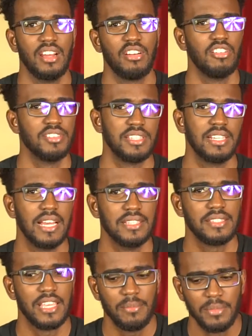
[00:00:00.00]
across your
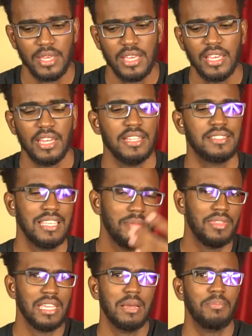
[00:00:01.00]
landscape. The same
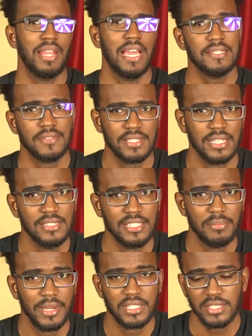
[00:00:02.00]
thing applies for
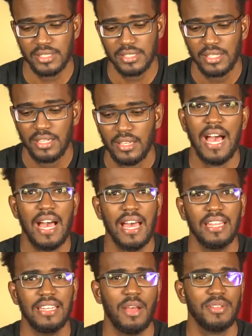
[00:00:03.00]
sunset pictures.
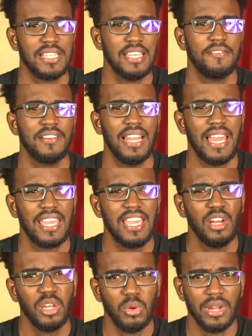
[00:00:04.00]
And I would say for like
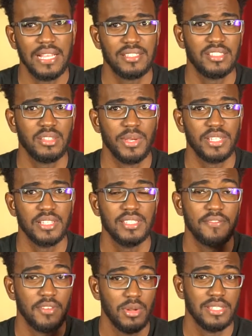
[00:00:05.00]
in low light situations,
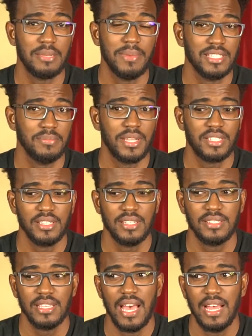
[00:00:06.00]
if you want to take better
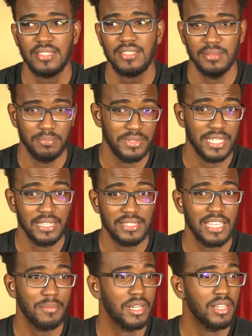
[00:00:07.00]
pictures at your dinner
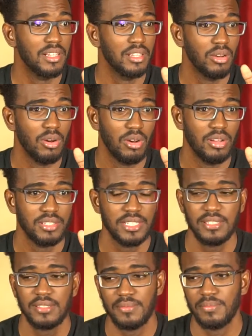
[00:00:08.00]
table or
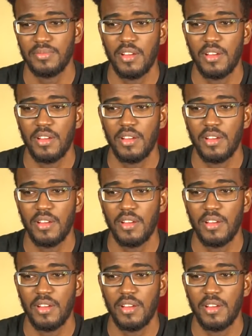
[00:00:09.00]
just